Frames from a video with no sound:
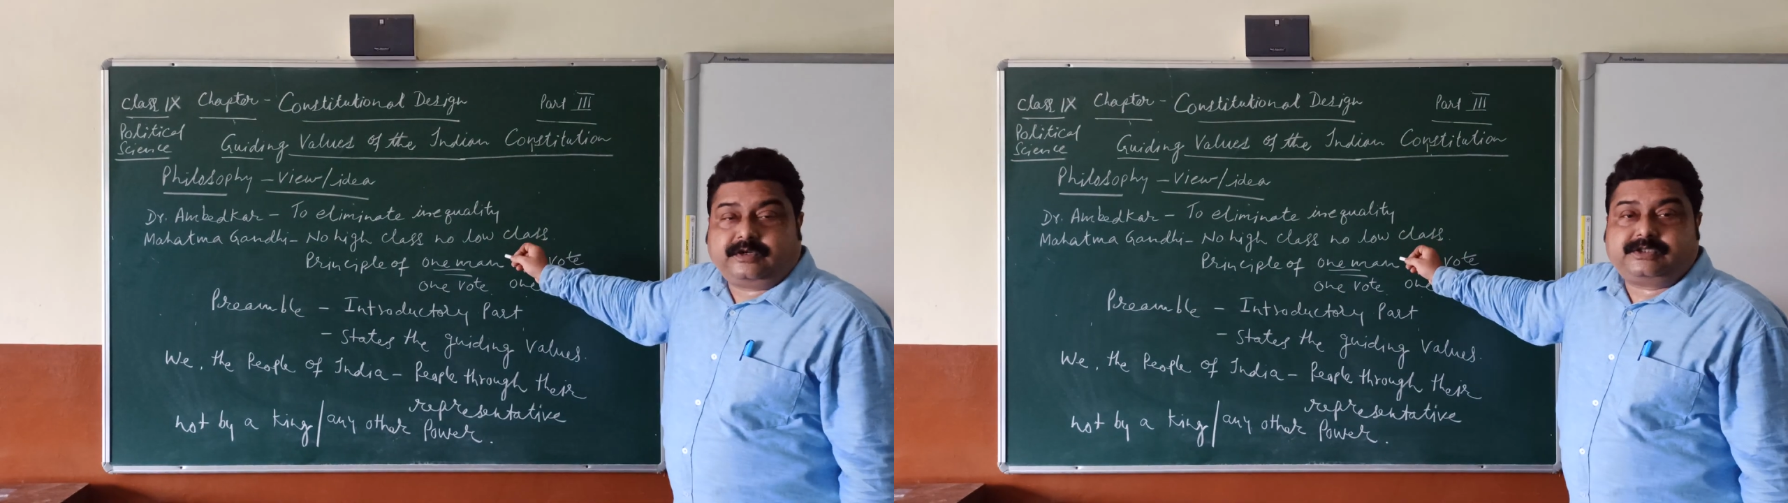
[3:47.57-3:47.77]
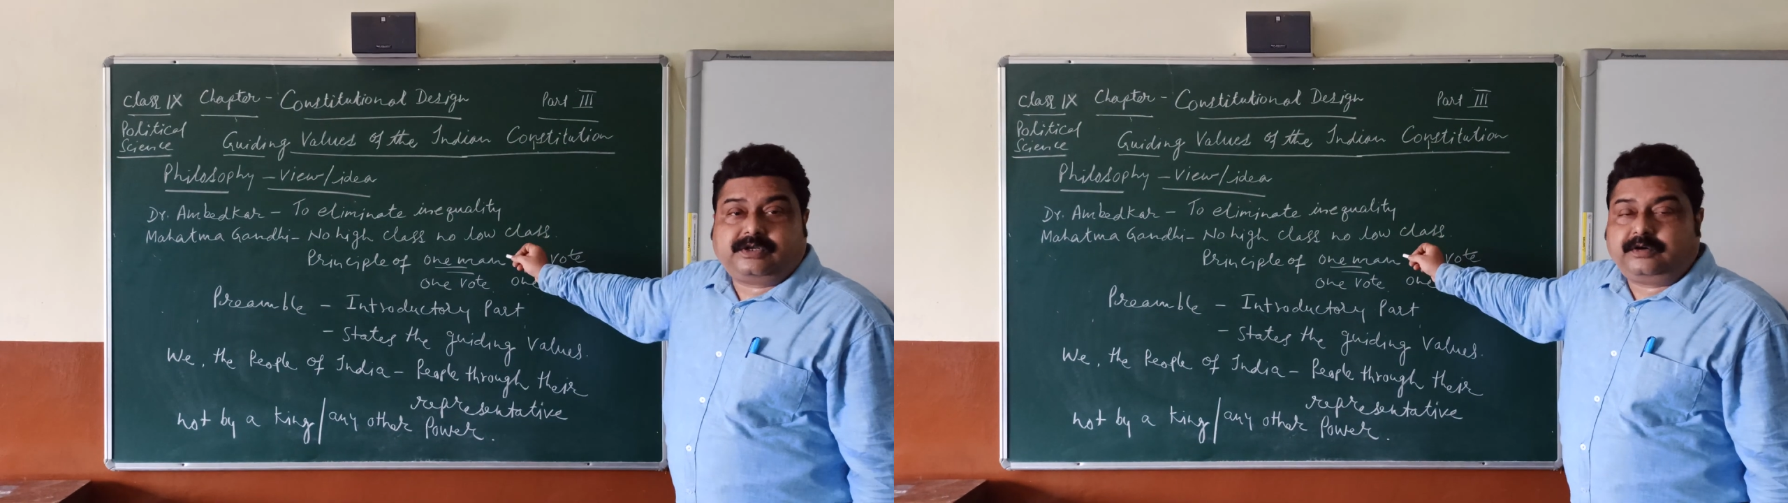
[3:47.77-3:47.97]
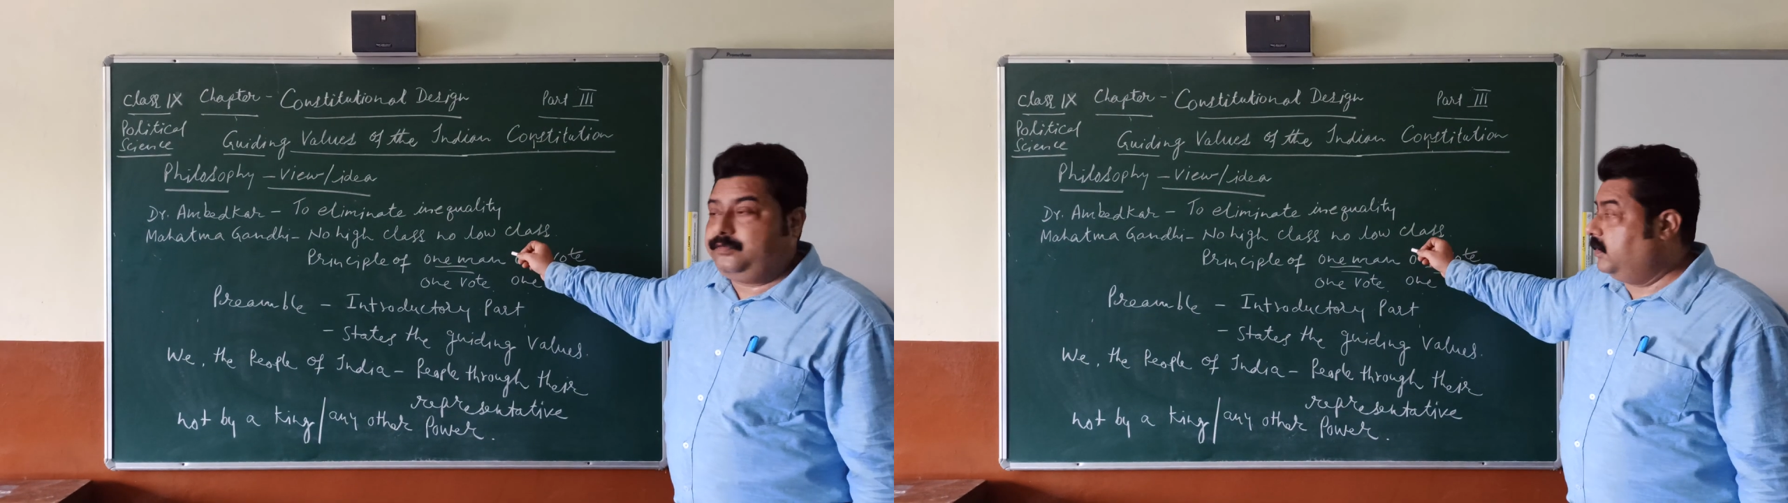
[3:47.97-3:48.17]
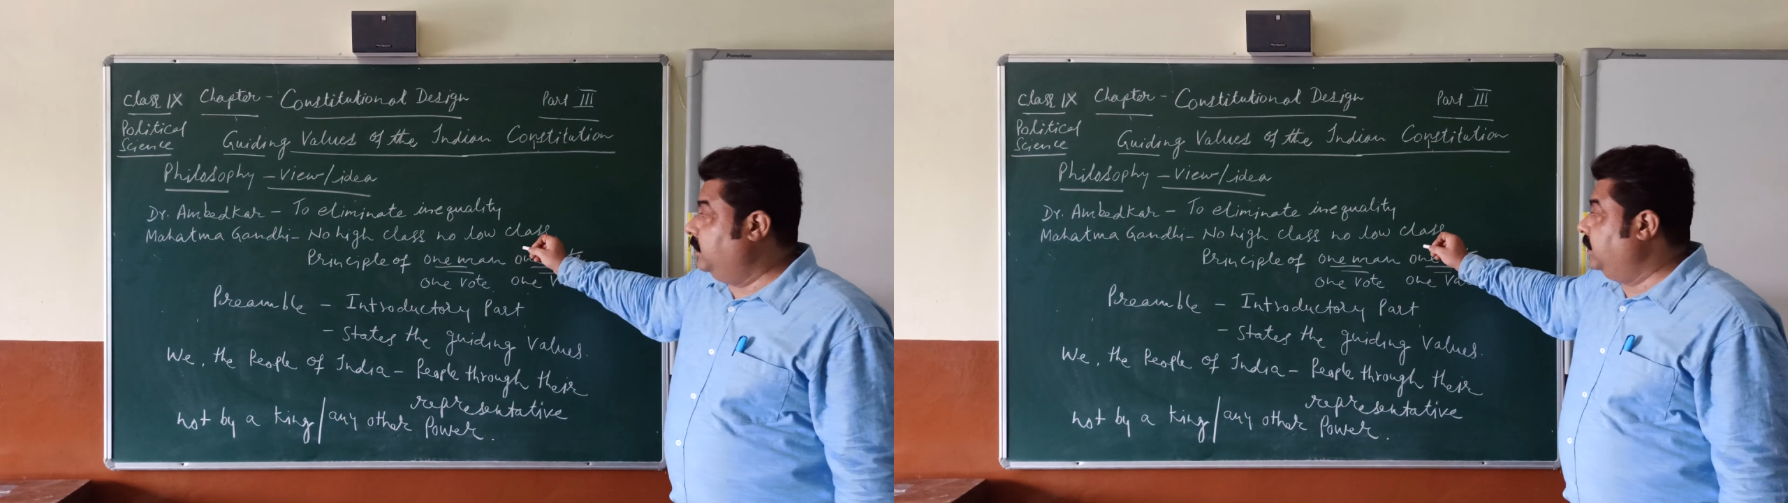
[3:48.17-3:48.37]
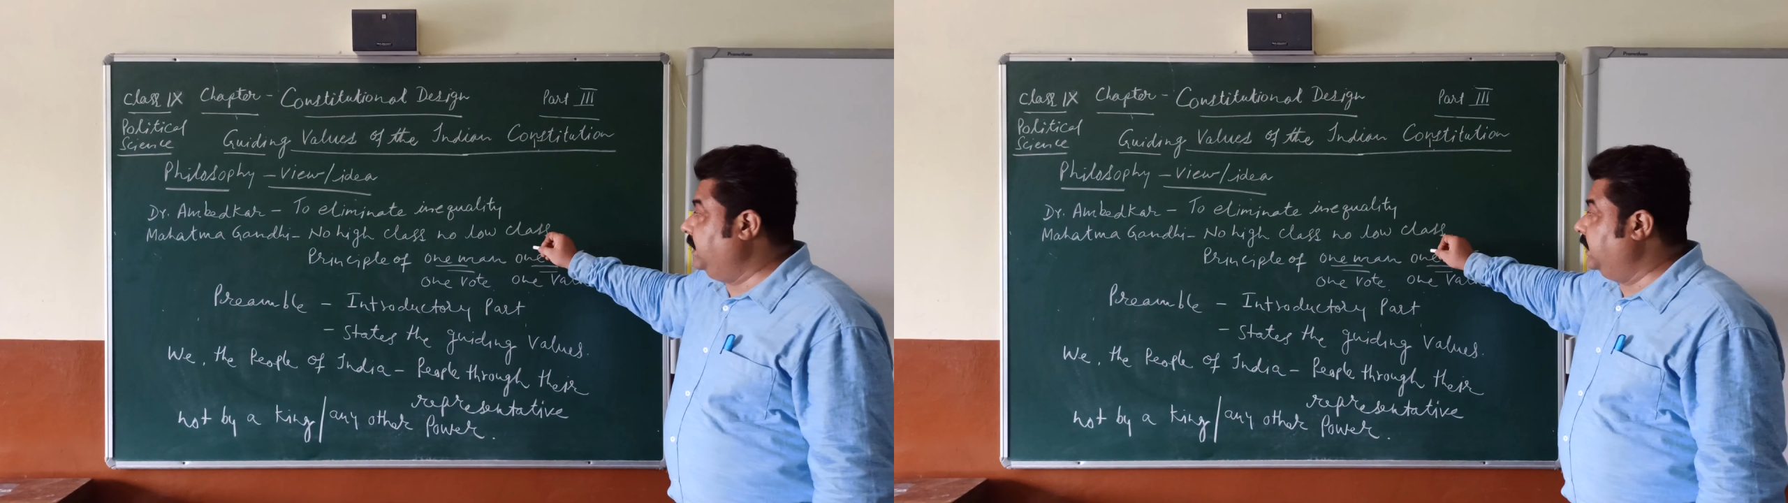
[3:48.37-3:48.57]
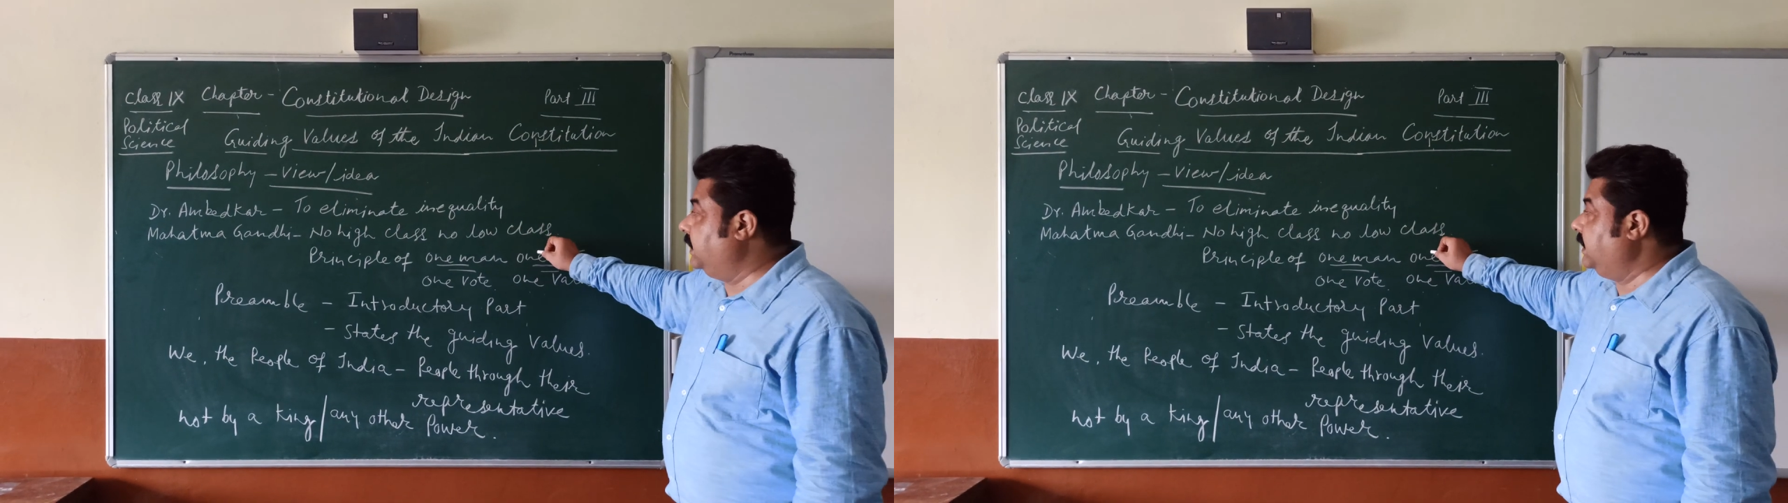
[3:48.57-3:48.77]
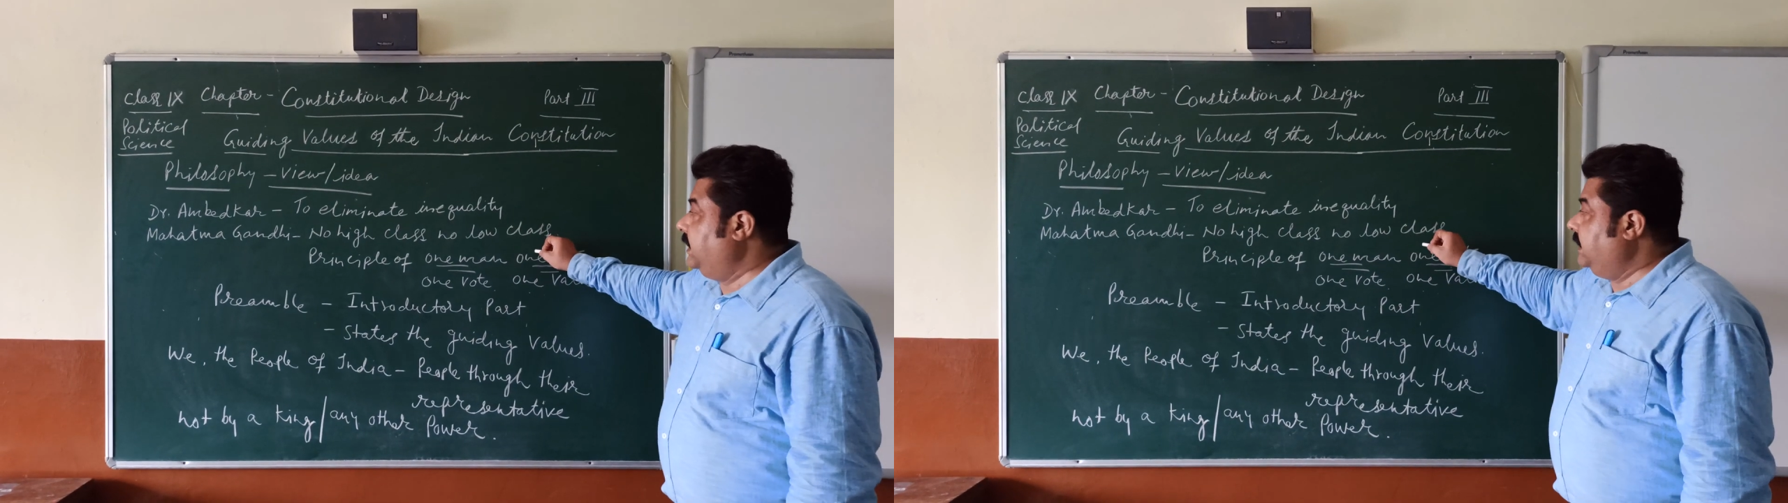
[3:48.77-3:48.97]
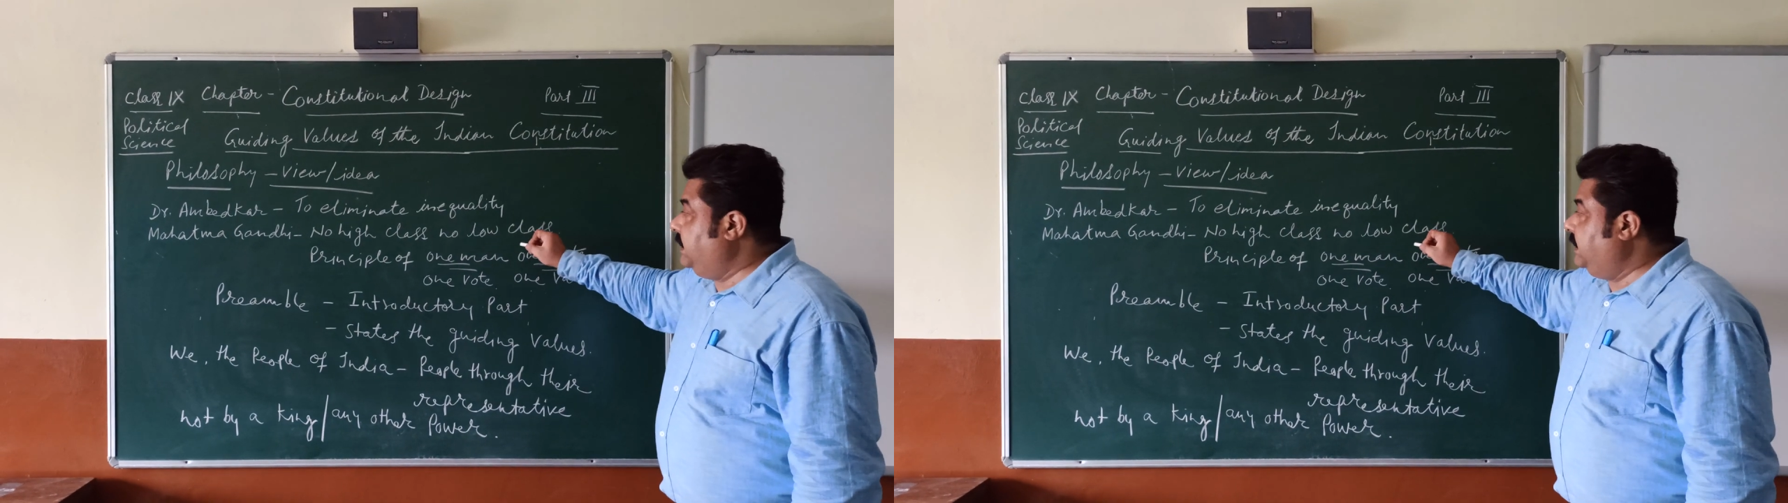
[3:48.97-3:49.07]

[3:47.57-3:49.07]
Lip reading: was not followed here.